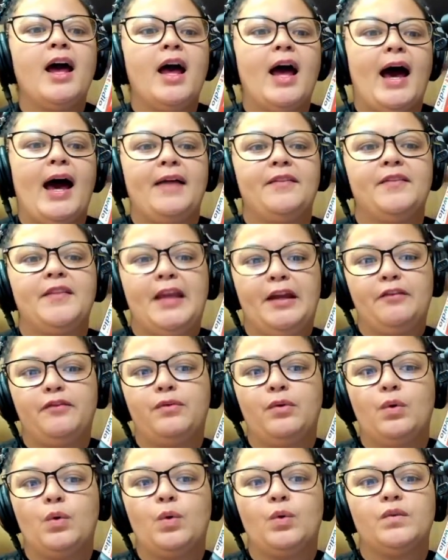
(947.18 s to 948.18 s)
and
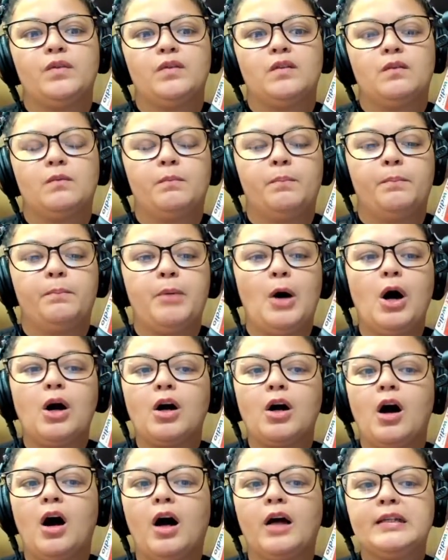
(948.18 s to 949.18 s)
therefore
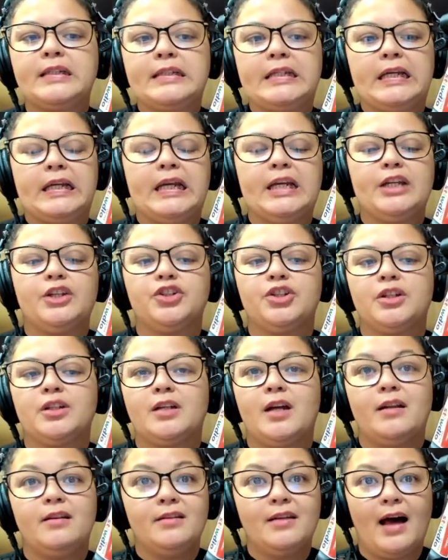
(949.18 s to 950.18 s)
podcasting is just
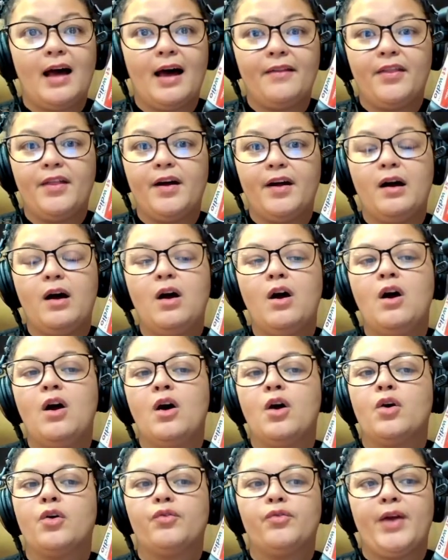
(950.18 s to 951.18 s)
another
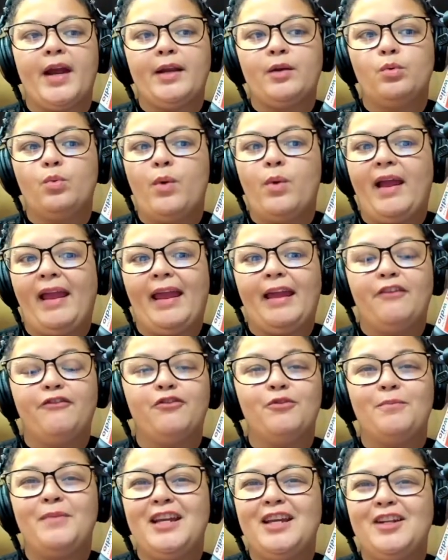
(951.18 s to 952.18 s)
great way
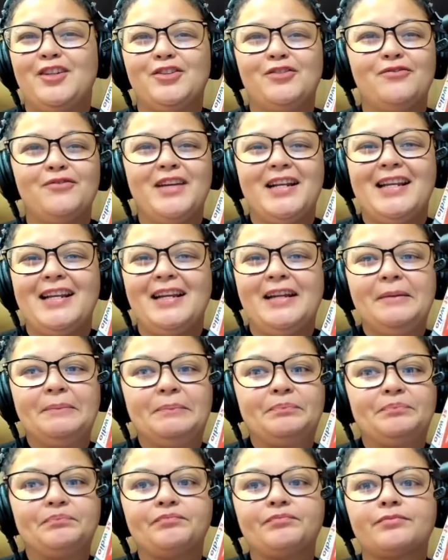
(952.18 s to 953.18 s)
for me to really
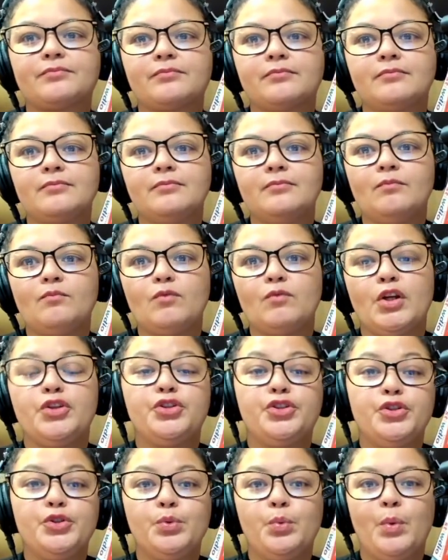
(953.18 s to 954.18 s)

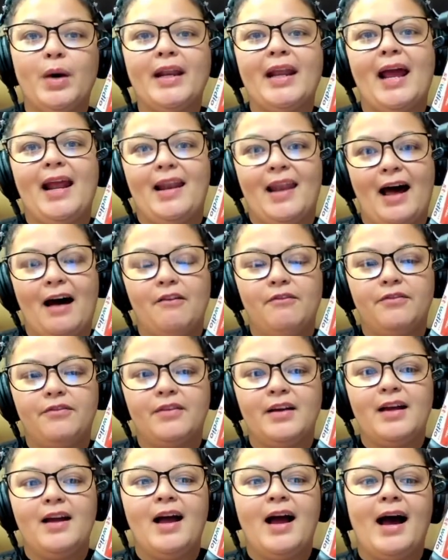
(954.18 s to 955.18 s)
do what I love.
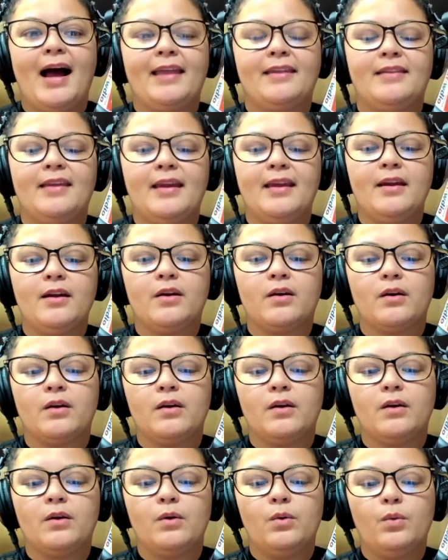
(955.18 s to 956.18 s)
I think
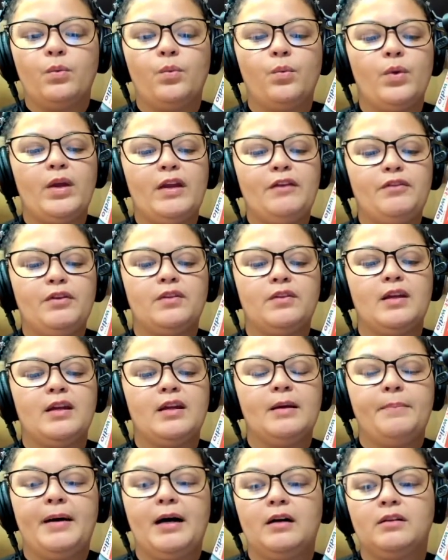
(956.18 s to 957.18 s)
if you think
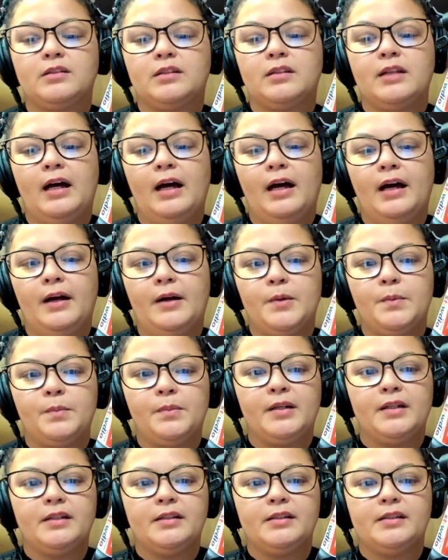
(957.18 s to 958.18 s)
about
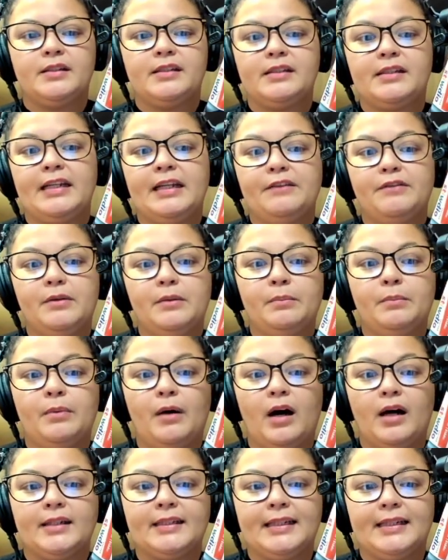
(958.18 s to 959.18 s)
Stephen
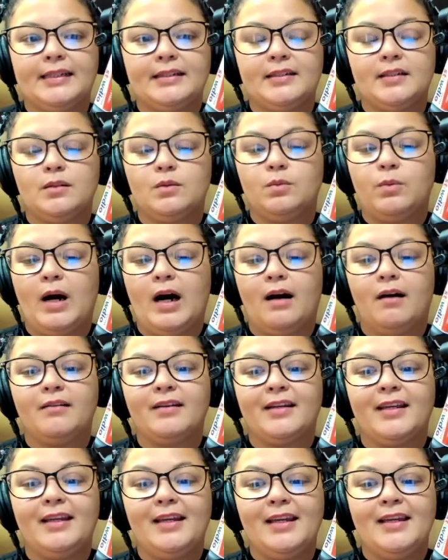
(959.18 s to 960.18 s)
Bartlett as well,
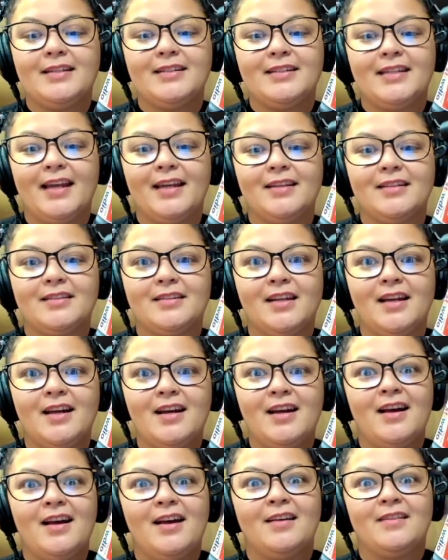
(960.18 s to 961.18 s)
he says,
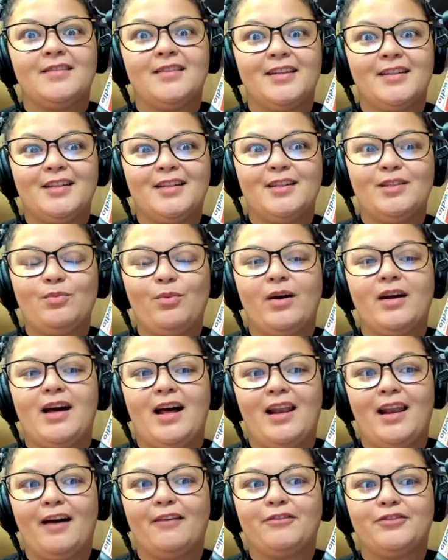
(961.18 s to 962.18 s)
this is what I
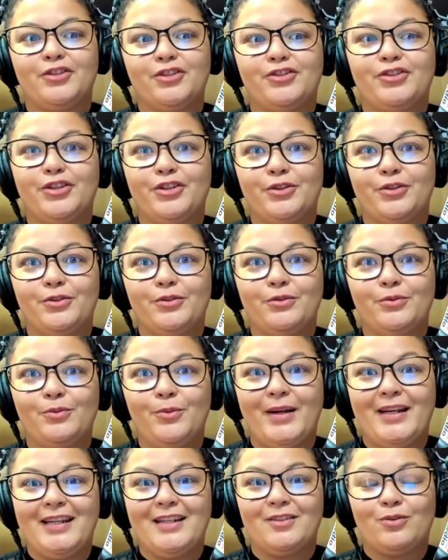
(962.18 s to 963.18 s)
love to do.
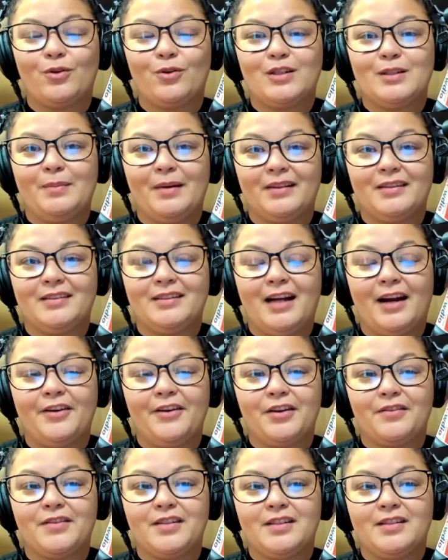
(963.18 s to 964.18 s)
When he talks about the
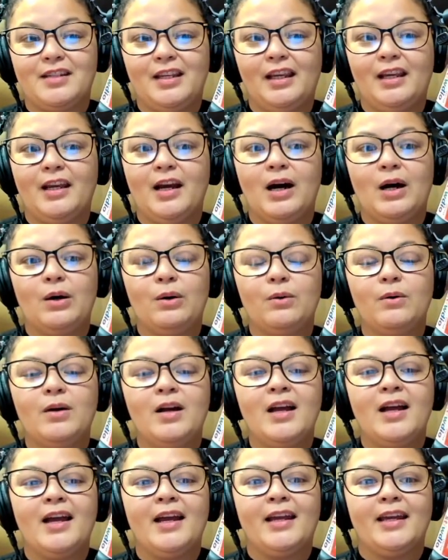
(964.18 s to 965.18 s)
Diary of the CEO,
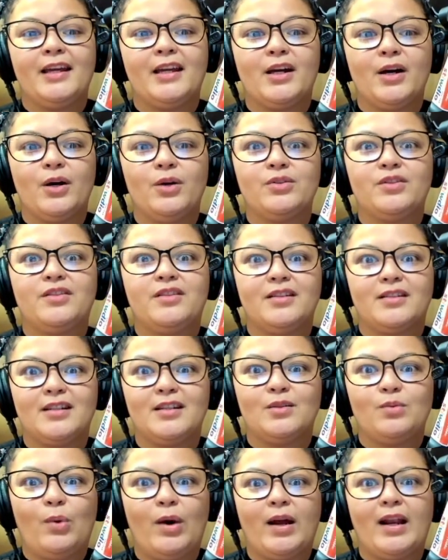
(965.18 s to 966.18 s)
he goes, this
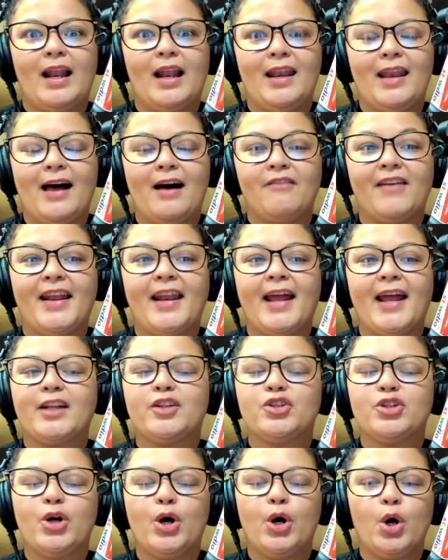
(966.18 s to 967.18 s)
is what I love. And I
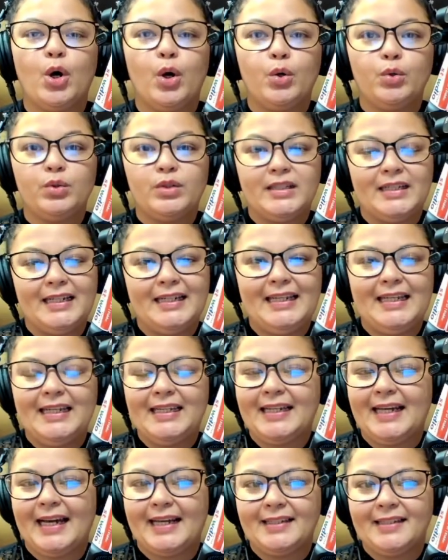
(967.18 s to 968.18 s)
totally
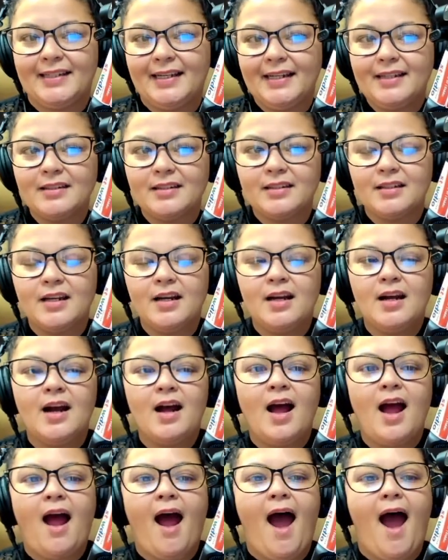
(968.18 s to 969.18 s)
get it.
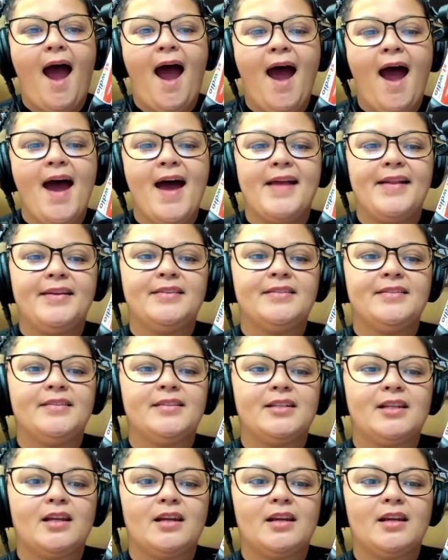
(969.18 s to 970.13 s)
And,